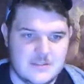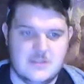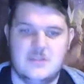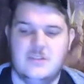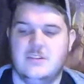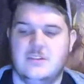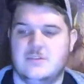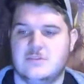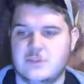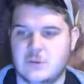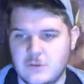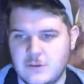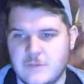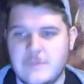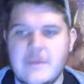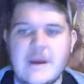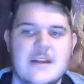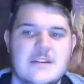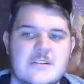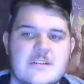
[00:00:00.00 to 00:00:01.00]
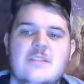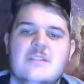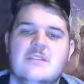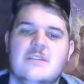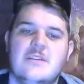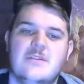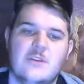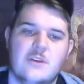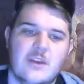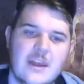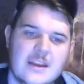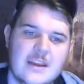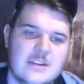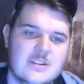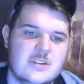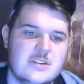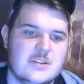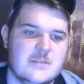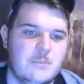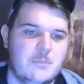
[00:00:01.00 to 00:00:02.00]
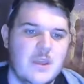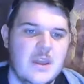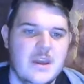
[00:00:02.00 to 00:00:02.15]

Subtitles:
The School of Magic is evocation.